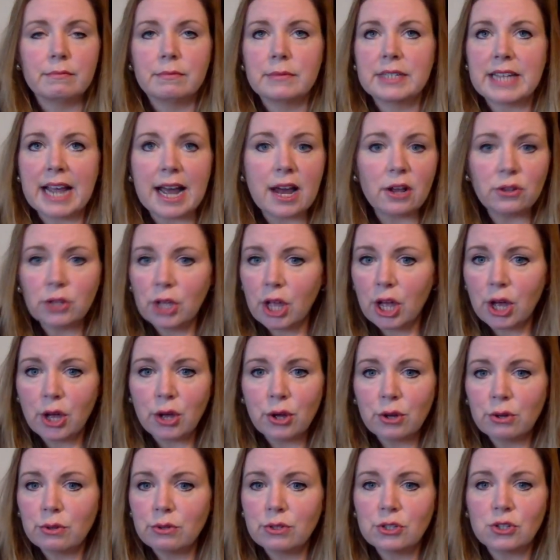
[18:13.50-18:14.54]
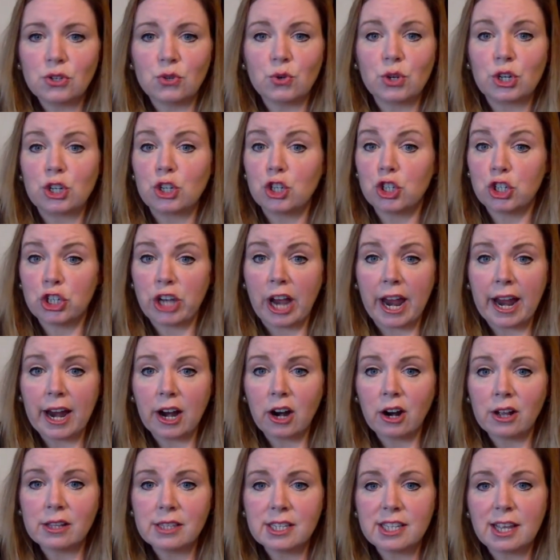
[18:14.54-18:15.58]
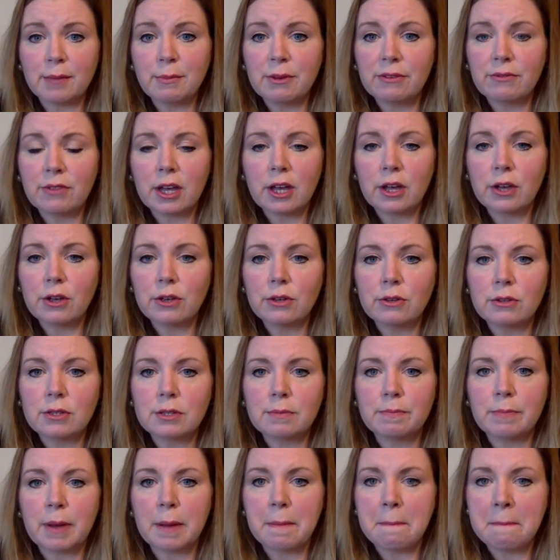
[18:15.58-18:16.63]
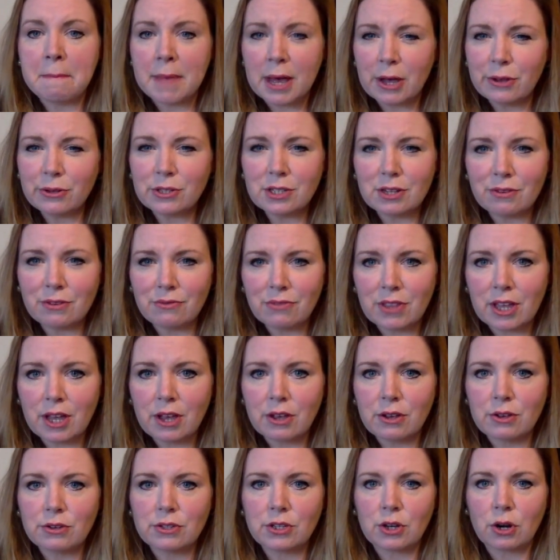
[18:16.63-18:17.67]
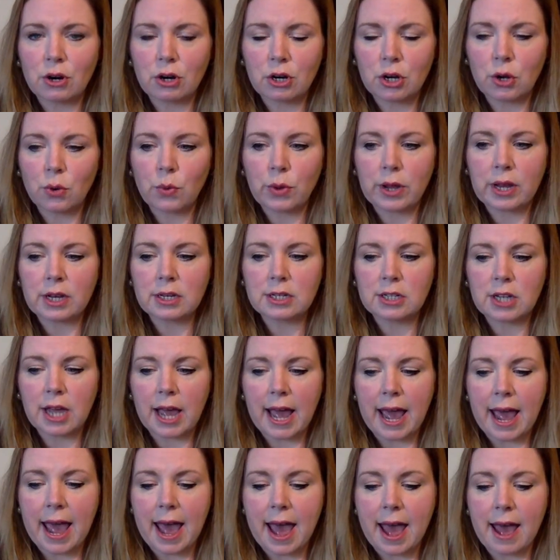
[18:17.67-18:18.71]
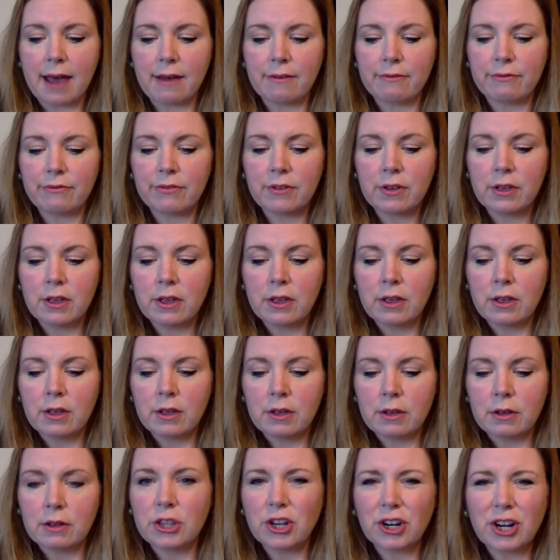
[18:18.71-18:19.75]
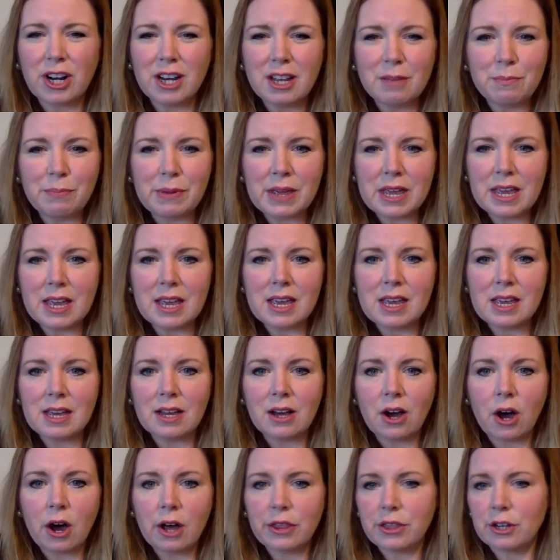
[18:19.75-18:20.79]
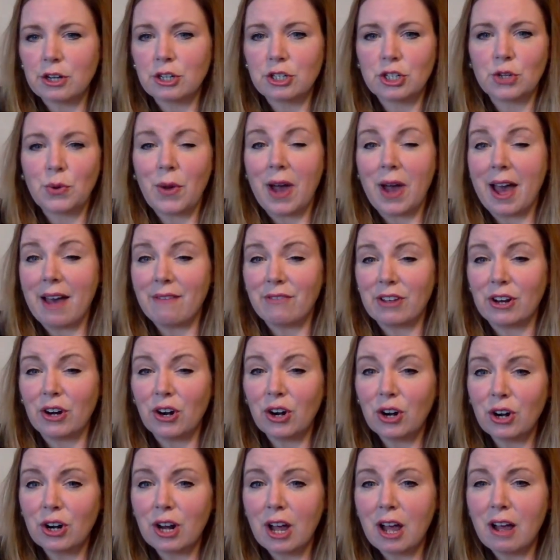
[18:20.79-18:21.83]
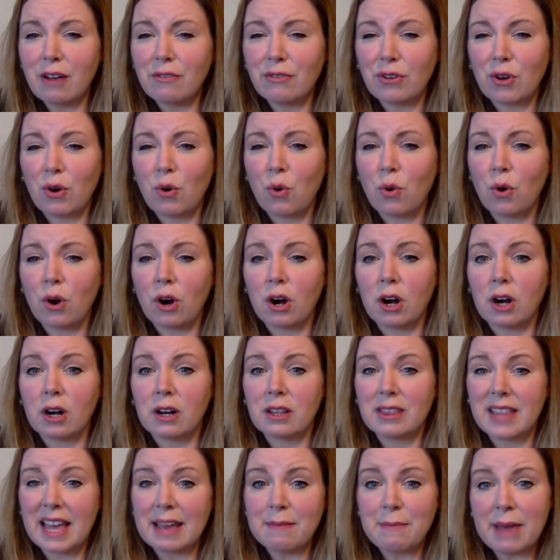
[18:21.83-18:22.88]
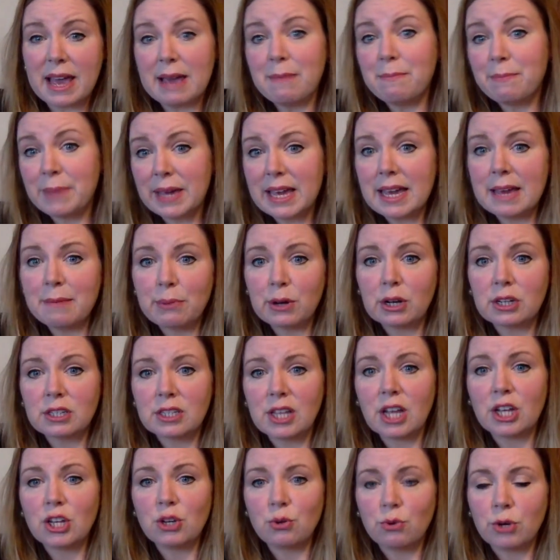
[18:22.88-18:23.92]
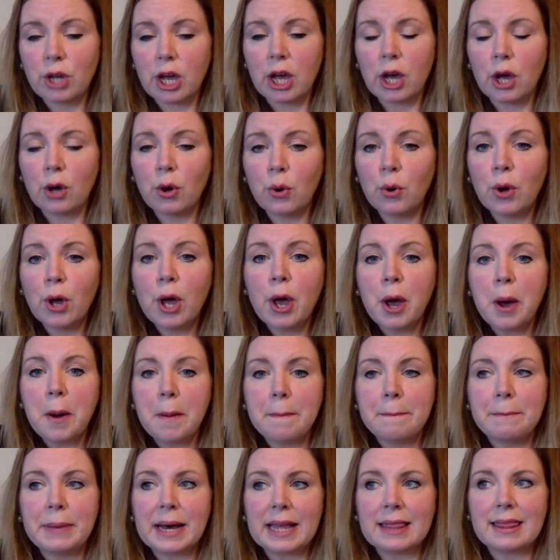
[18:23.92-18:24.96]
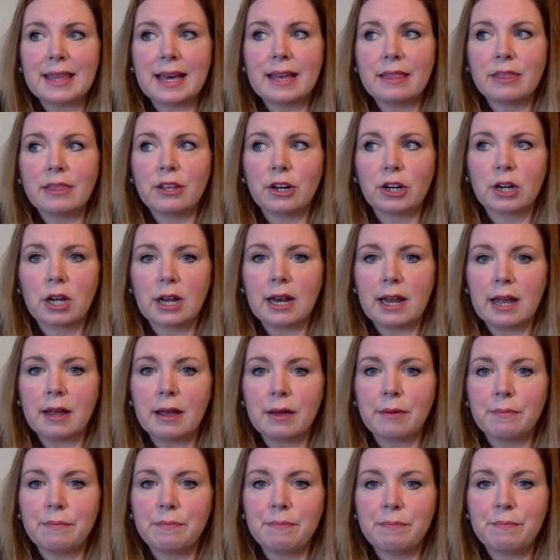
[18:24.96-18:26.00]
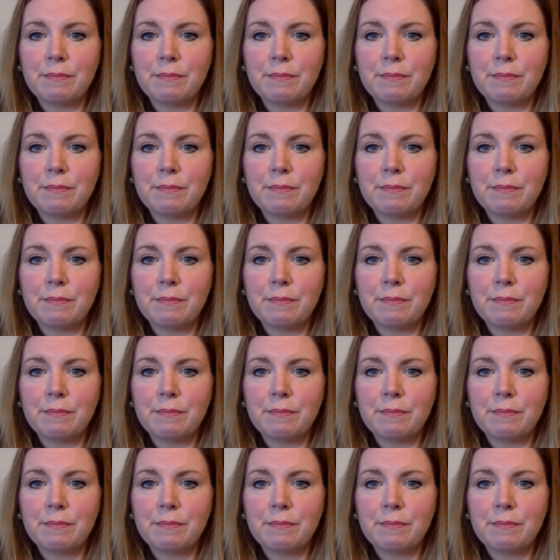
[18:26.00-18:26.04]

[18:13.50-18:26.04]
downloads, you can share on some of those, but most of those are going to have, they're going to be authors you haven't heard of, or they may be books that you know, but then they're going to